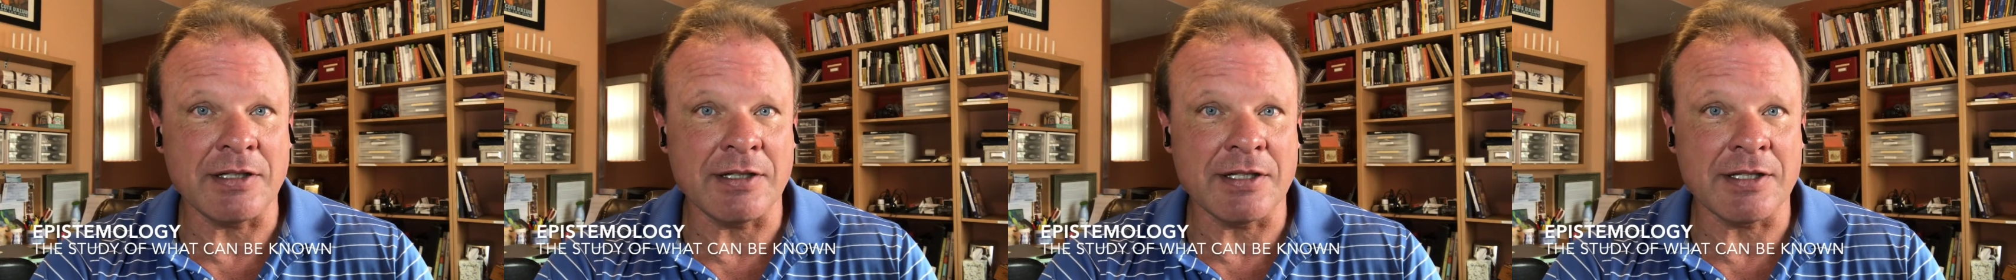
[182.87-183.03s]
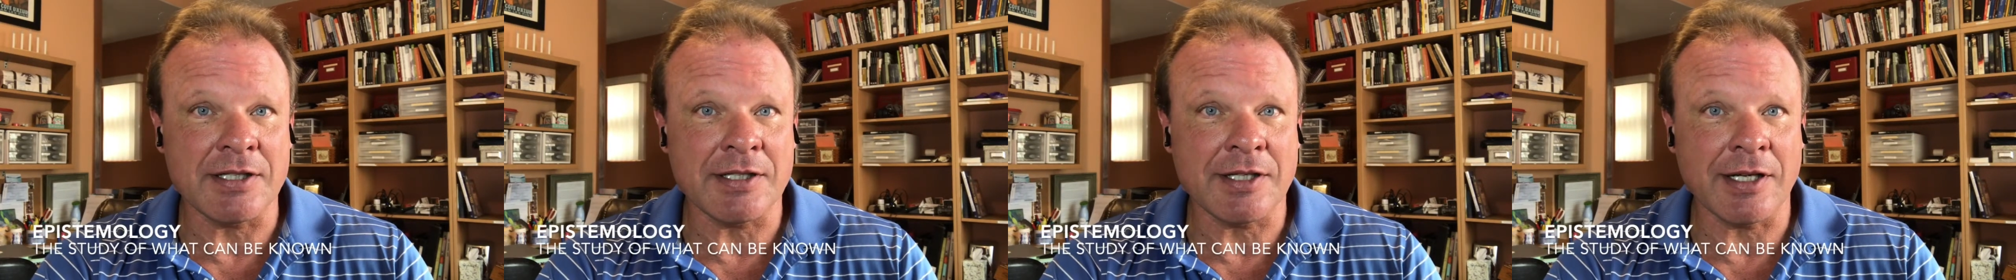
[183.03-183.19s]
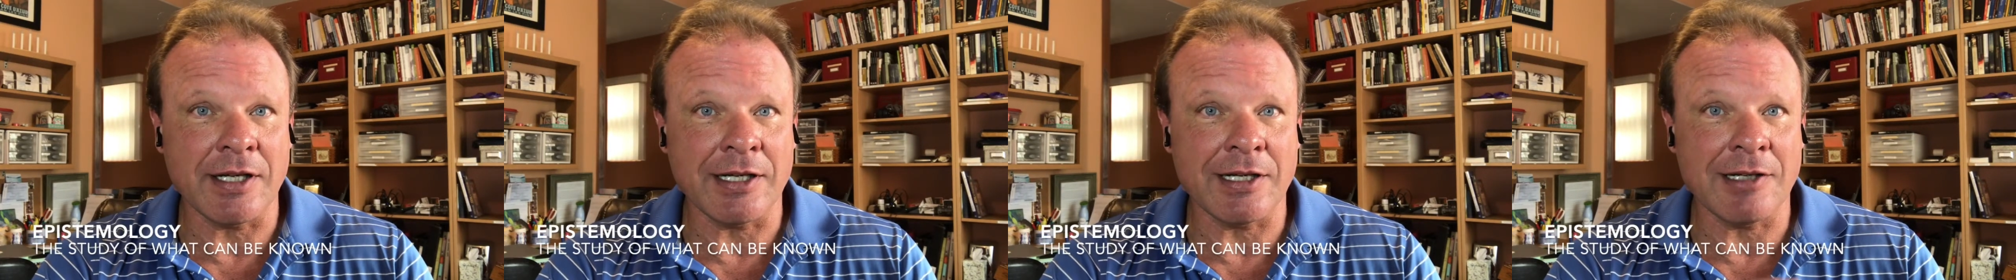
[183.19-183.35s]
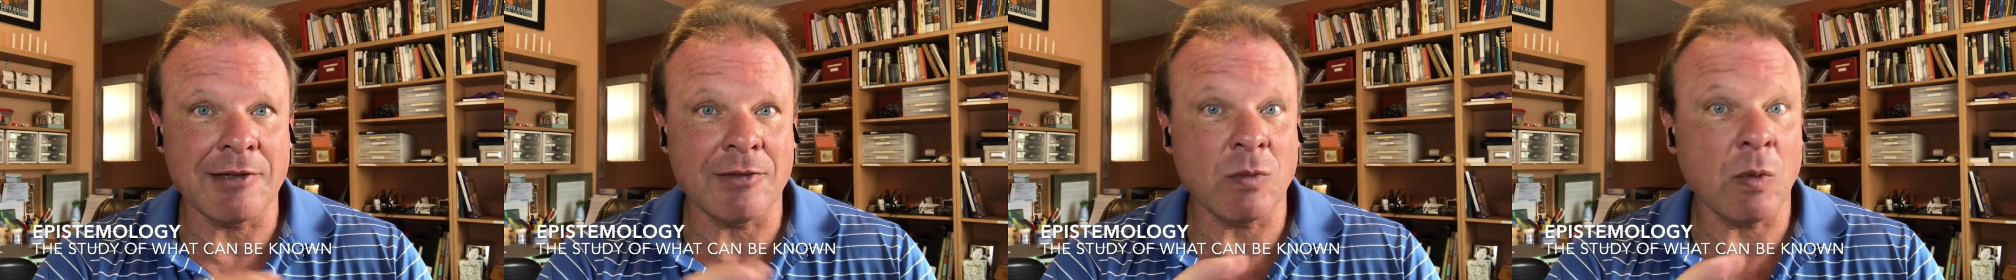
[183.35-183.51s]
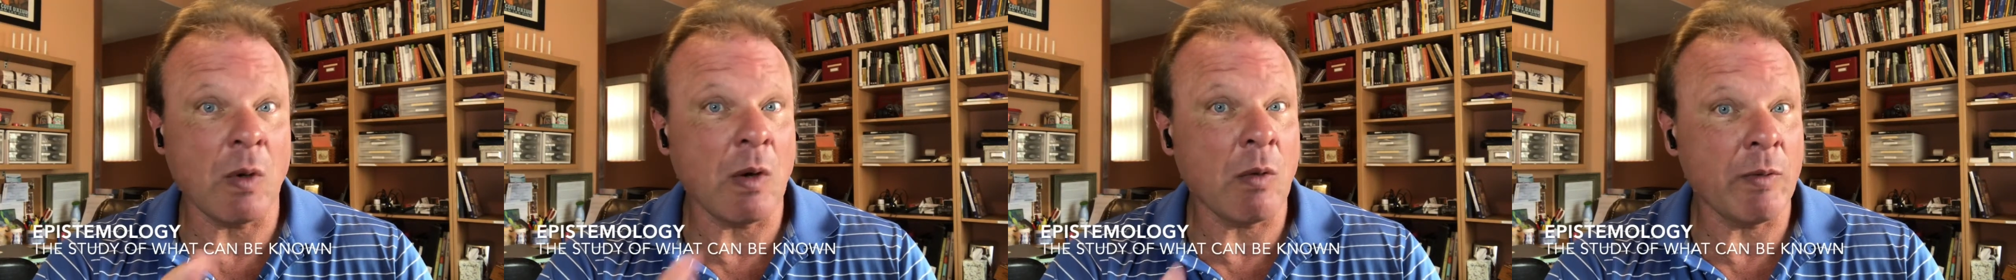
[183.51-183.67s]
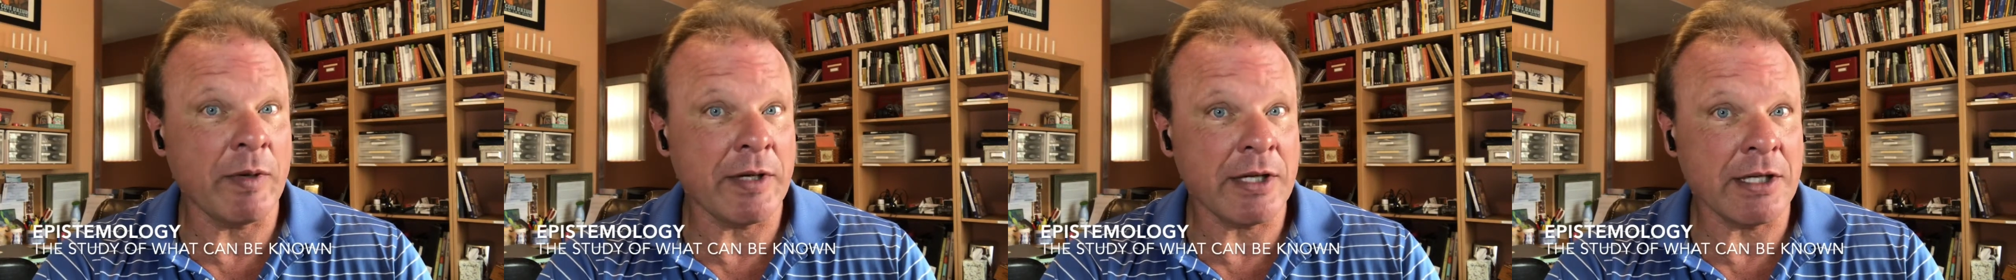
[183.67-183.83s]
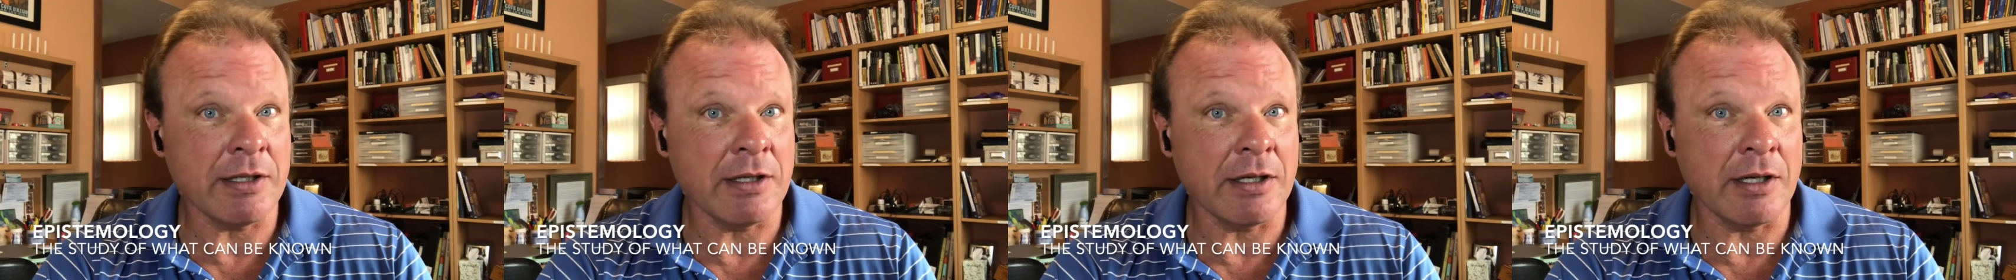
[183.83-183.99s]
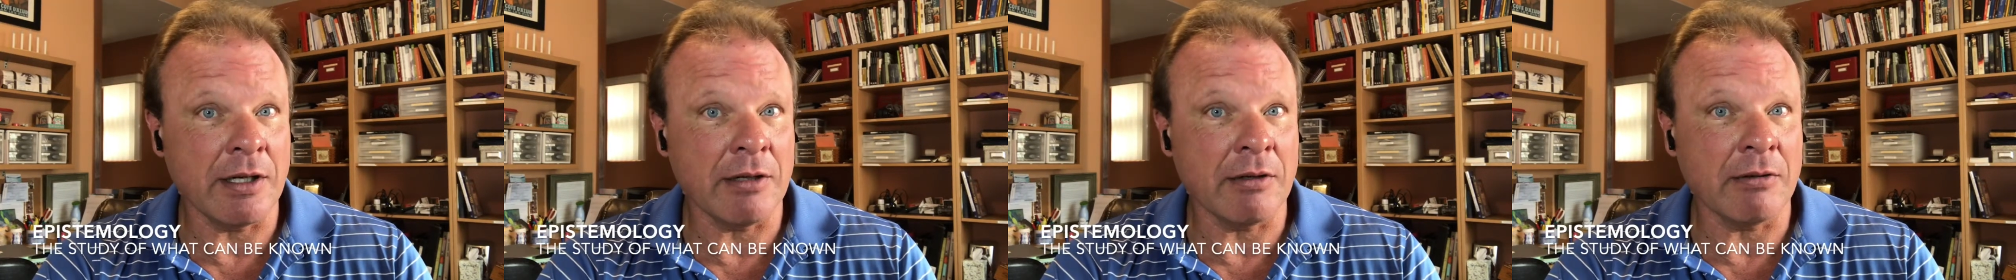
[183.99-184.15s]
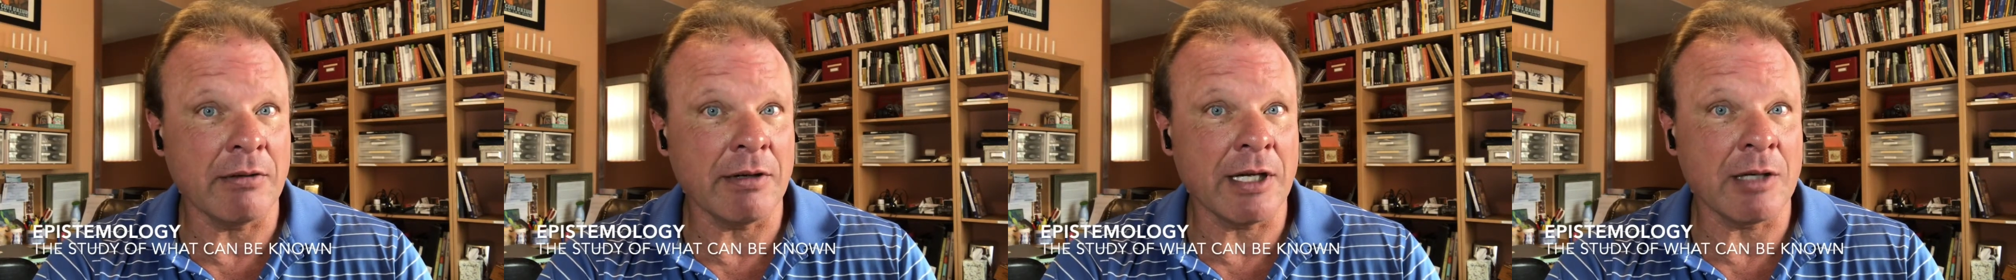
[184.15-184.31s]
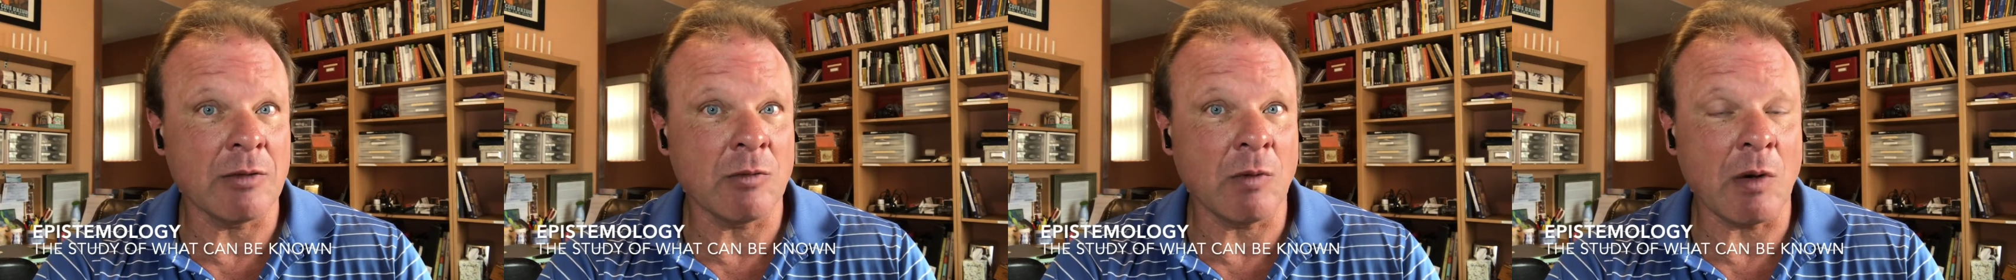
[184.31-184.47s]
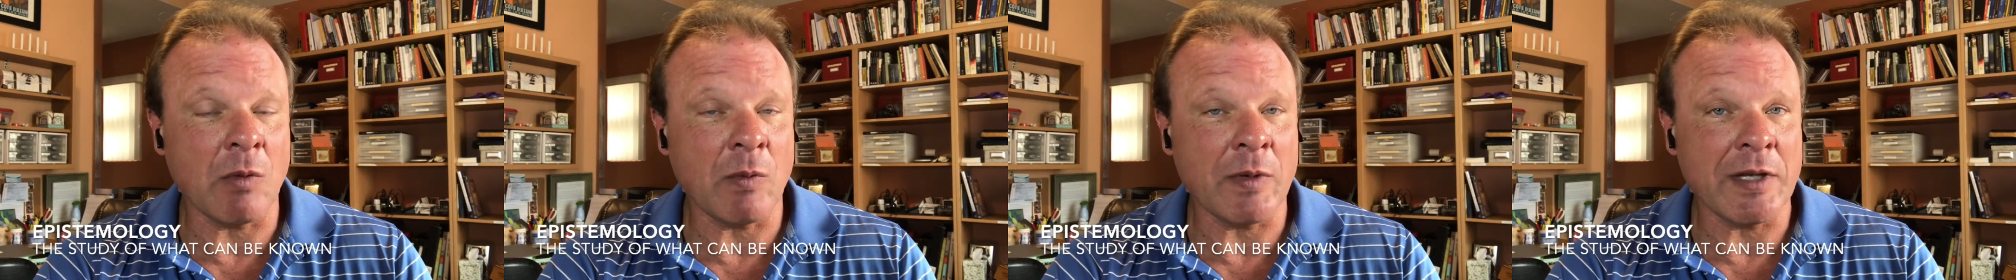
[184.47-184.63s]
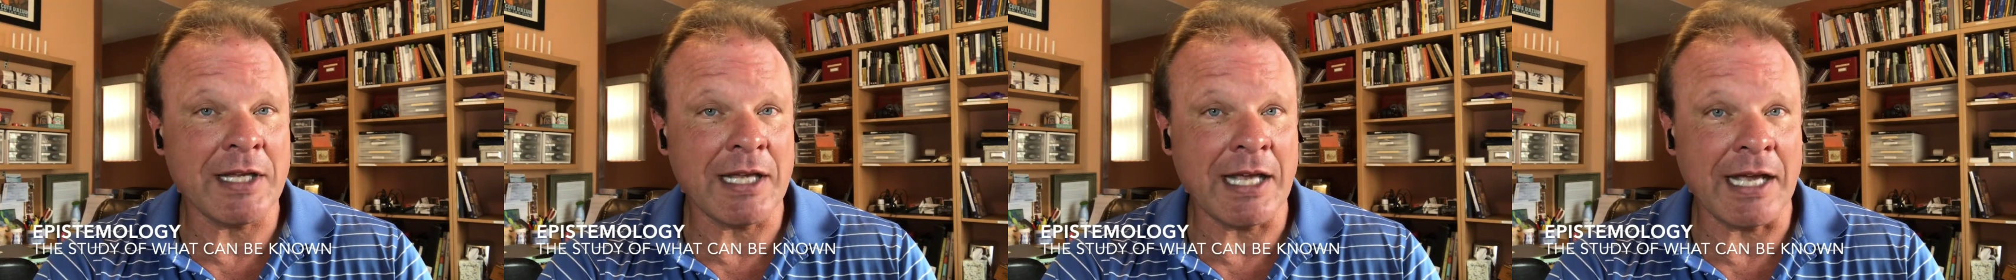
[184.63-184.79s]
the study of what we can know and
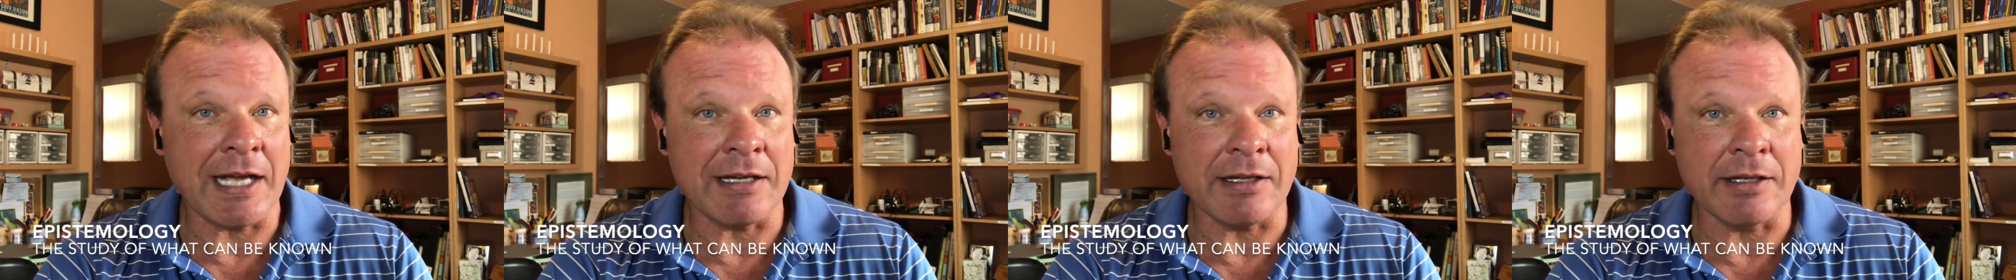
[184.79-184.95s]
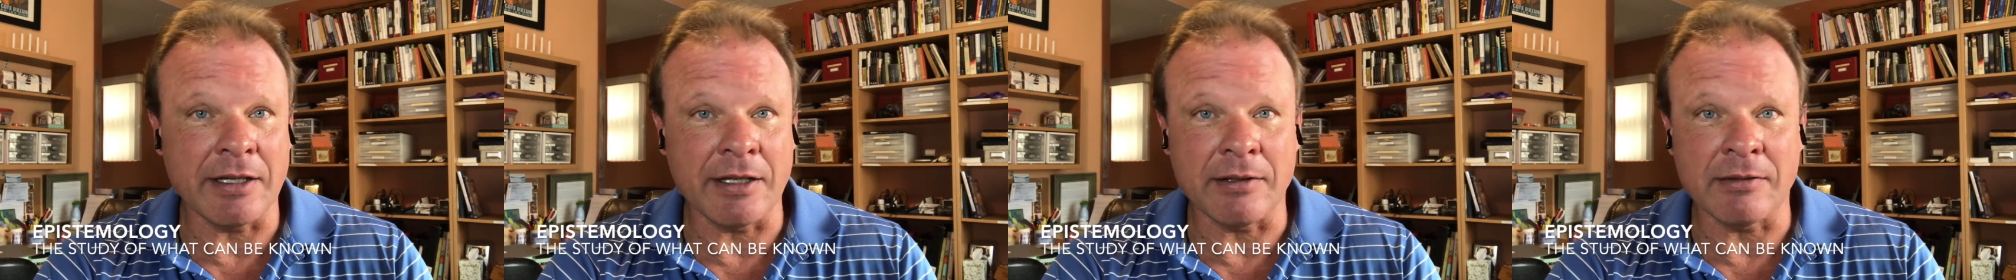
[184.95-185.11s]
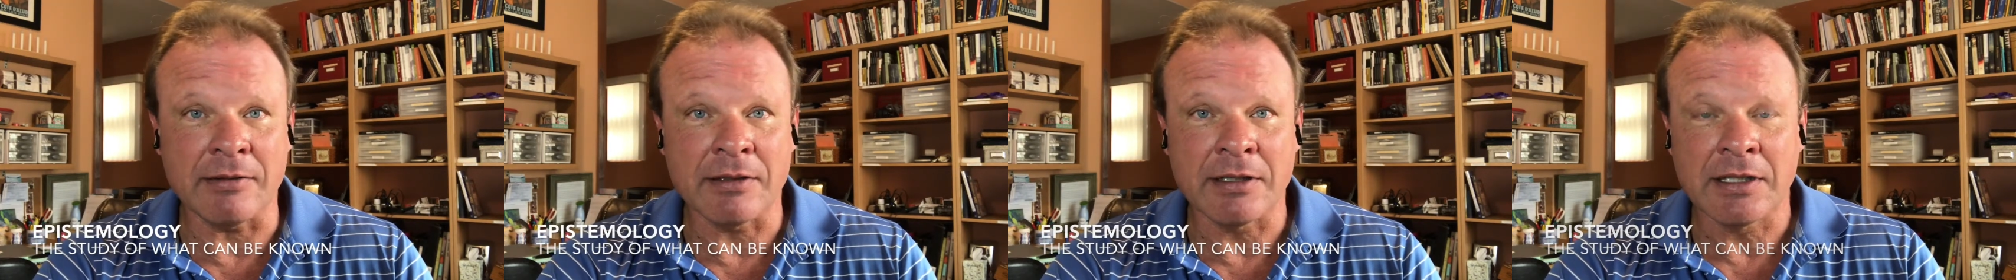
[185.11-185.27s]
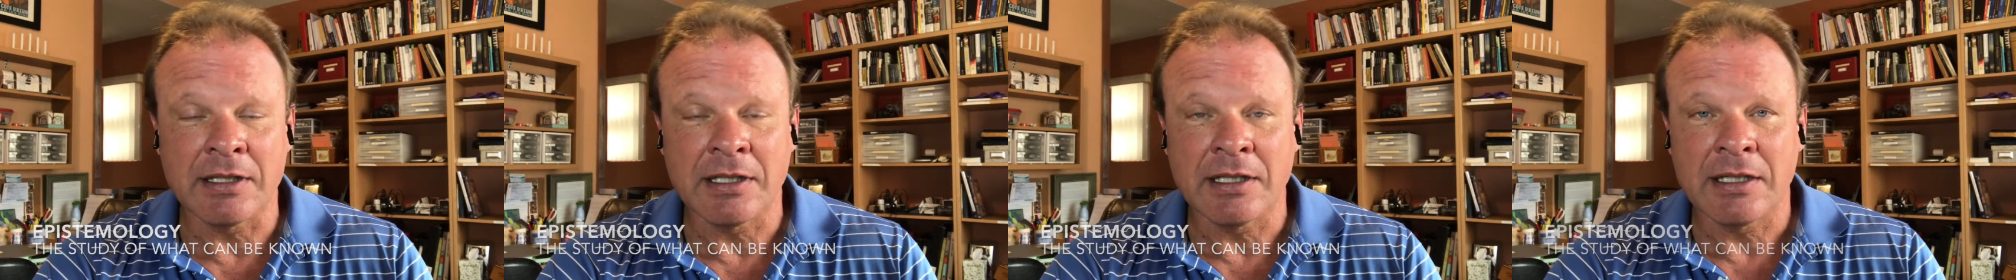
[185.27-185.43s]
what we can't know,